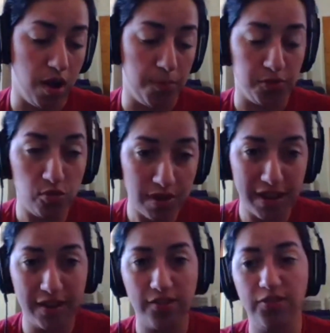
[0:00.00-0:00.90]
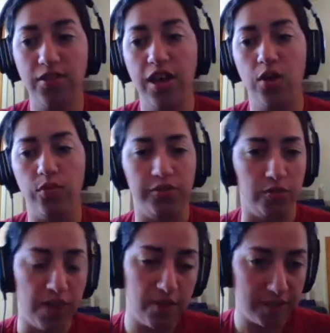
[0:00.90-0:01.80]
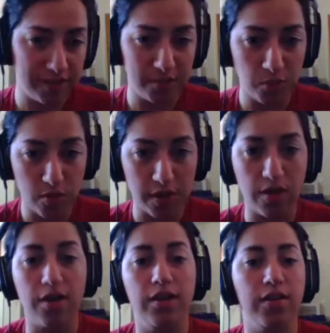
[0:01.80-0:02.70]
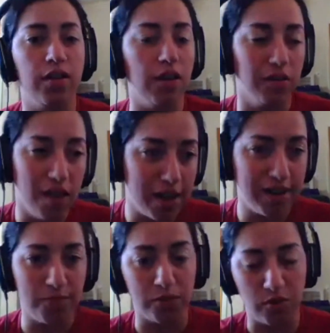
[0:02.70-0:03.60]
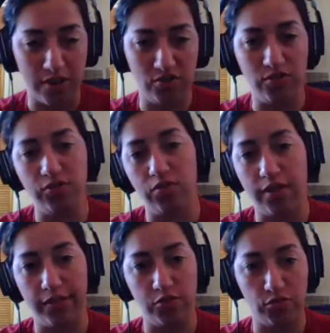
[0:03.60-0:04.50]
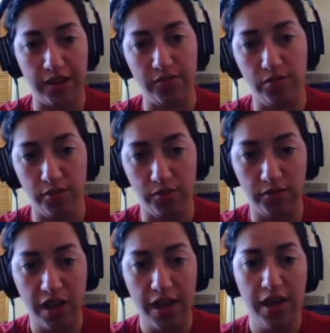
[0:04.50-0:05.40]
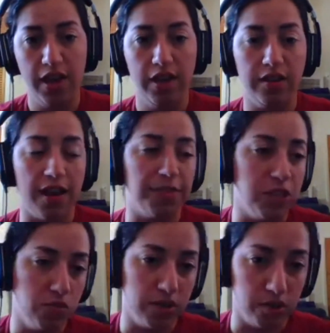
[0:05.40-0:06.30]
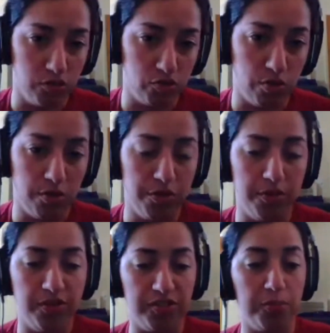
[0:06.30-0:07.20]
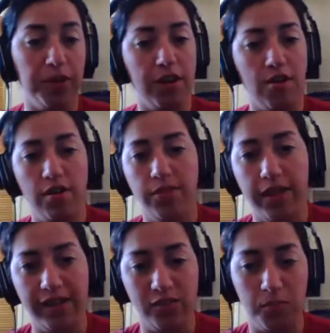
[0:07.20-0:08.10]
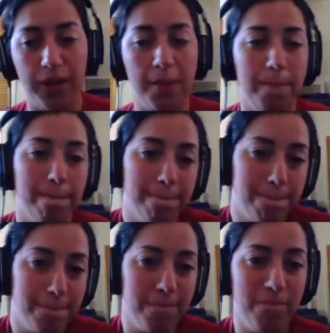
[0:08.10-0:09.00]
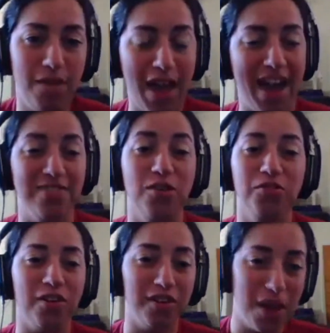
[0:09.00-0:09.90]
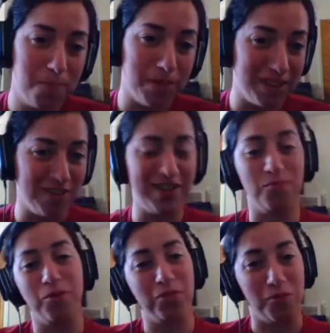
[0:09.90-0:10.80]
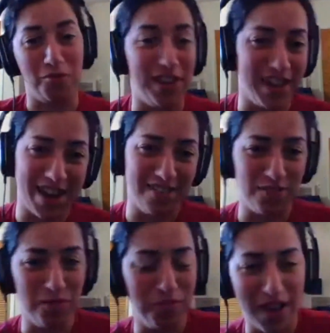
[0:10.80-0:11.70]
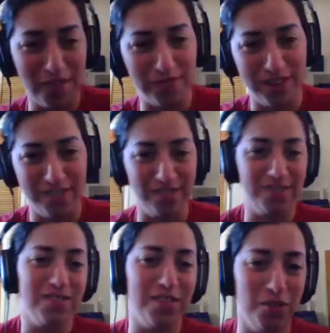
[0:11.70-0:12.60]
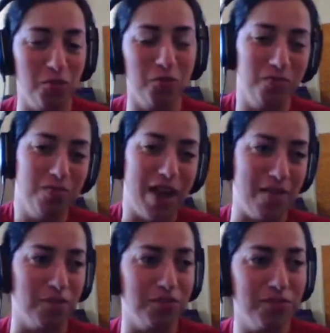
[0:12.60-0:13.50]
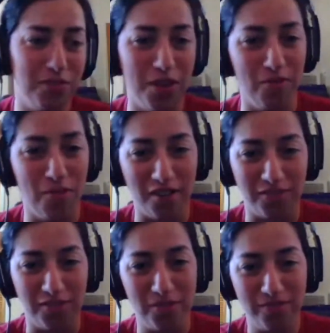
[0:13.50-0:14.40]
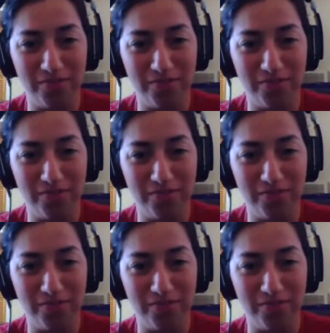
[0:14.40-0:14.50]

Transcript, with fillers: opportunities? Was there favoritism going on? A lot of different questions around the transfers. Not that you can control the disciplinary things, but add those all up and you end up with 30 guys who have left and you have a thin roster.